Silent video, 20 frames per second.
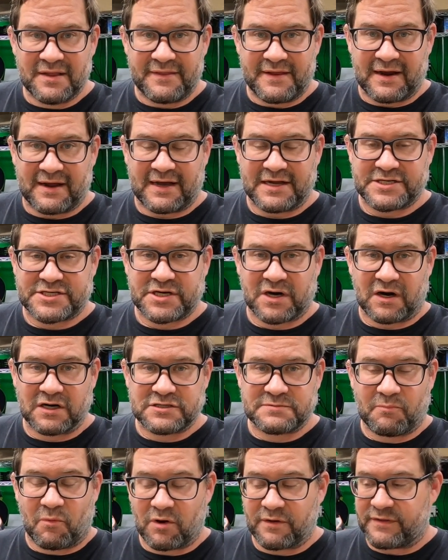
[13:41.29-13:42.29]
that I got
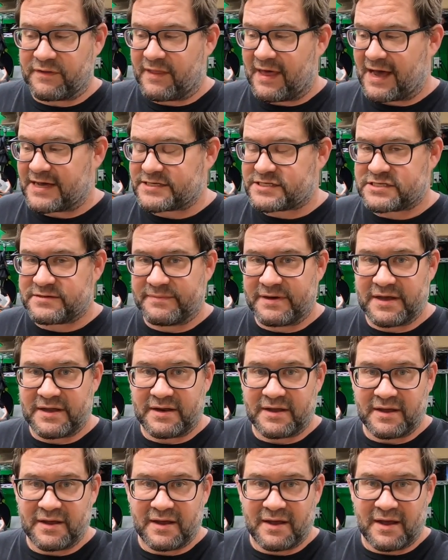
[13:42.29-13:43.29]
charged more than the
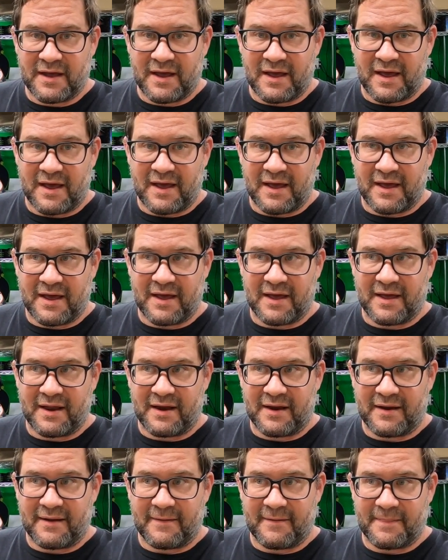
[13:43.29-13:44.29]
estimate.
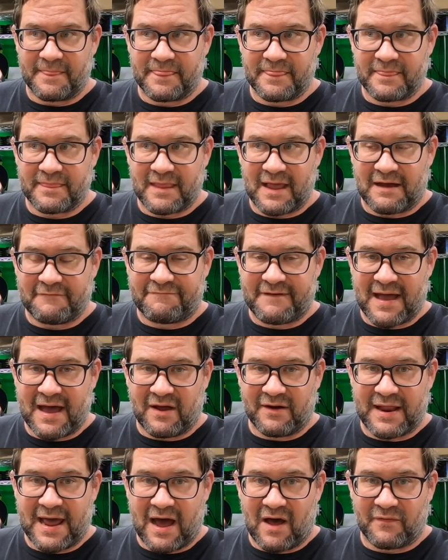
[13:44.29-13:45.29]
And I
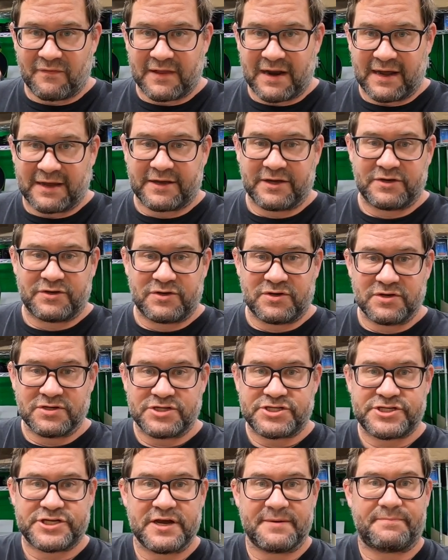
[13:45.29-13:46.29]
found out that I could
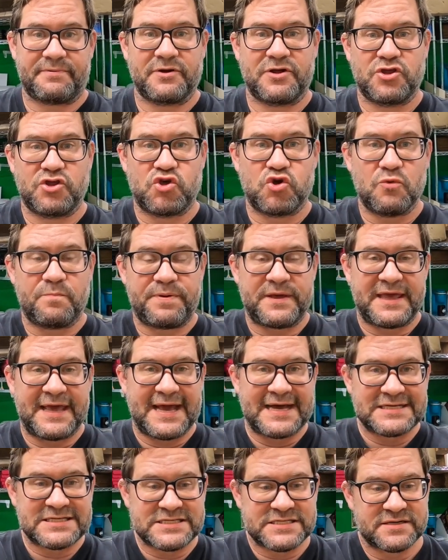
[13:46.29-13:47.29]
ship
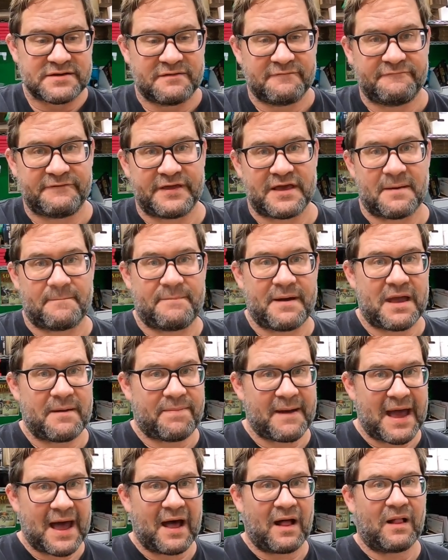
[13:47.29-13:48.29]
UPS via
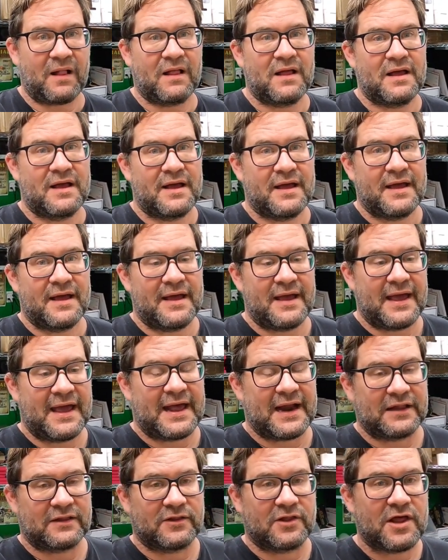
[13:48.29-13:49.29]
PayPal.
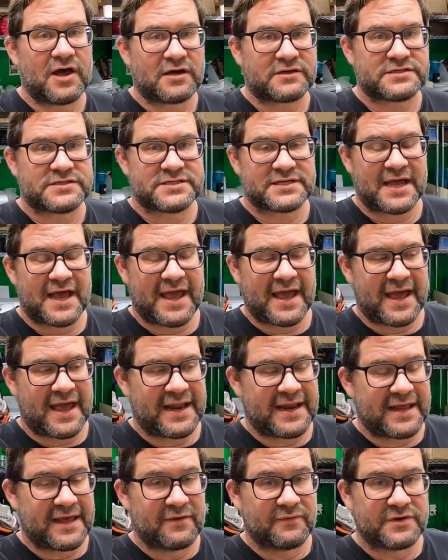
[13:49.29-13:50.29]
And I looked
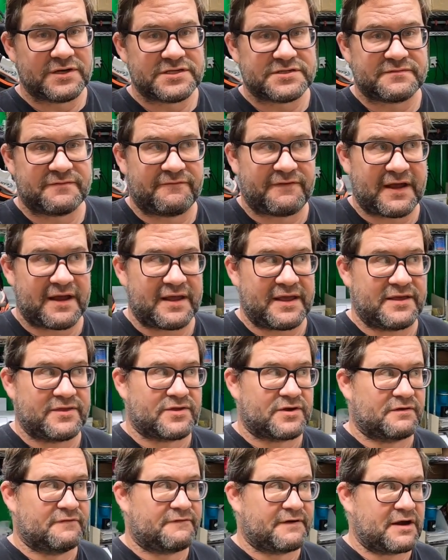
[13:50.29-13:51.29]
and it was
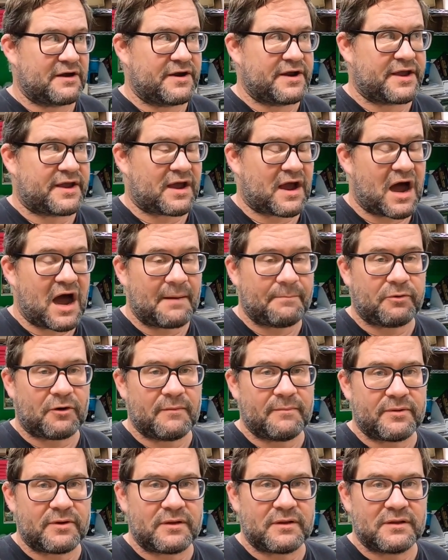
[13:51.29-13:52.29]
either very
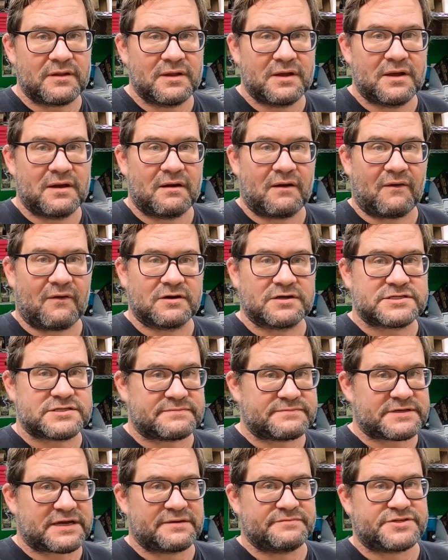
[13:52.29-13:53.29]
comparable or
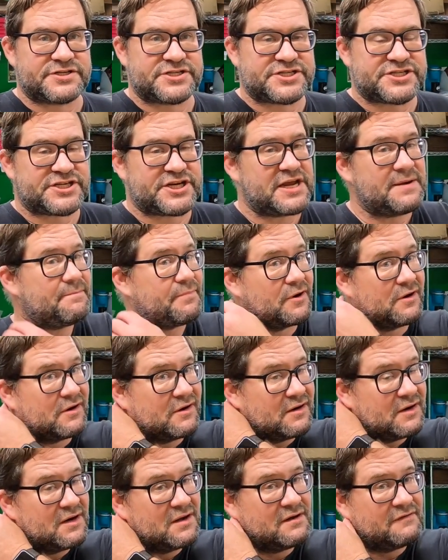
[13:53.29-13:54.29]
sometimes
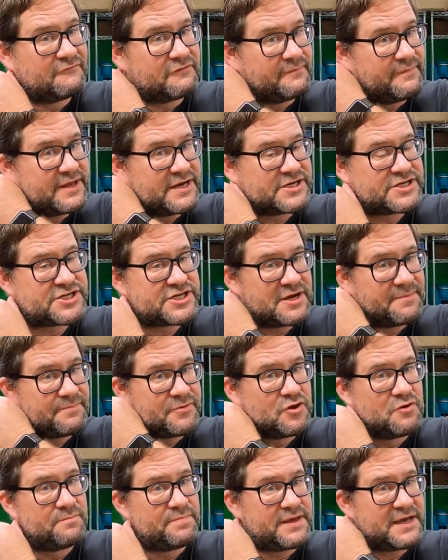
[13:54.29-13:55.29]
cheaper for me to ship
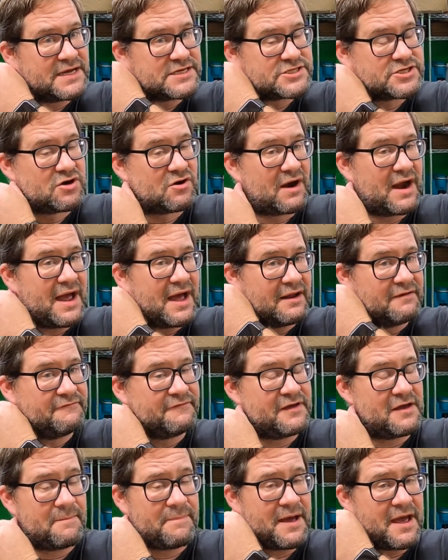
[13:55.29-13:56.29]
UPS ground
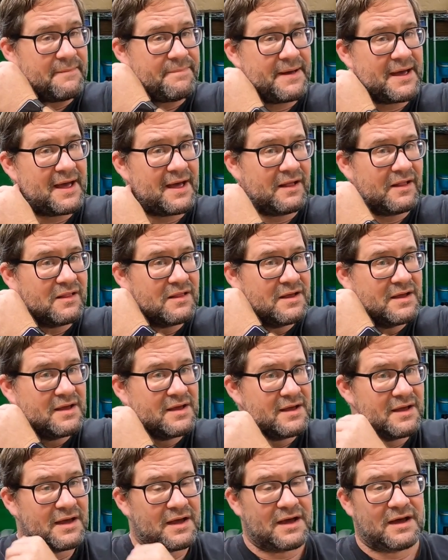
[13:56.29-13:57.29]
via PayPal
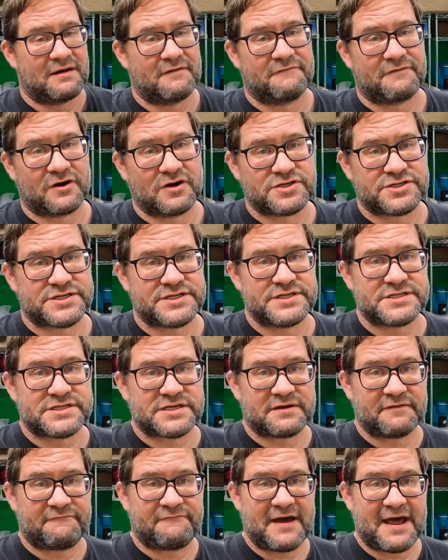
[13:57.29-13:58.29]
uh, versus
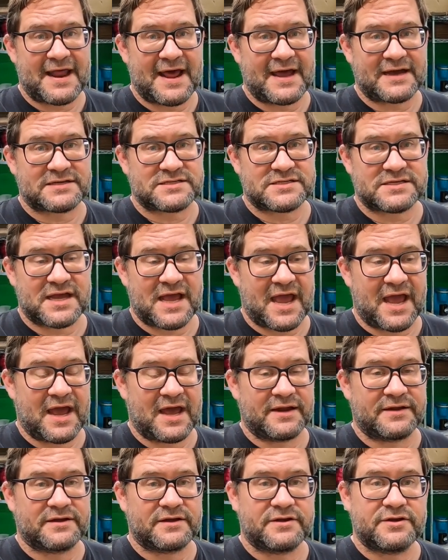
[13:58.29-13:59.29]
FedEx
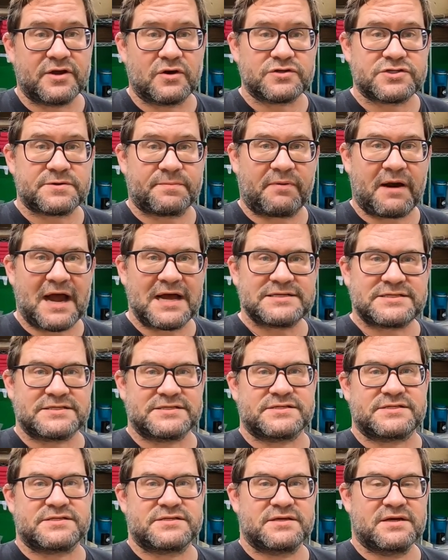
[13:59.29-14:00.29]
and no
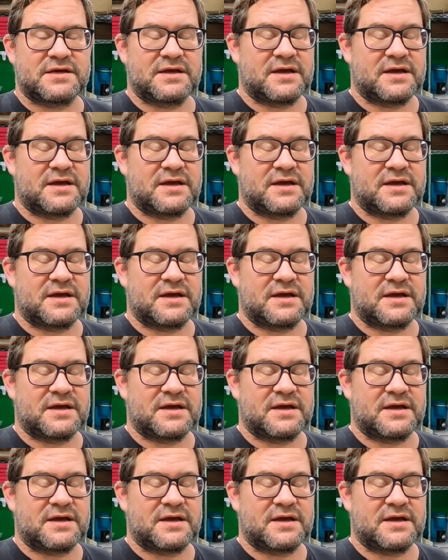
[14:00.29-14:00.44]
surprises.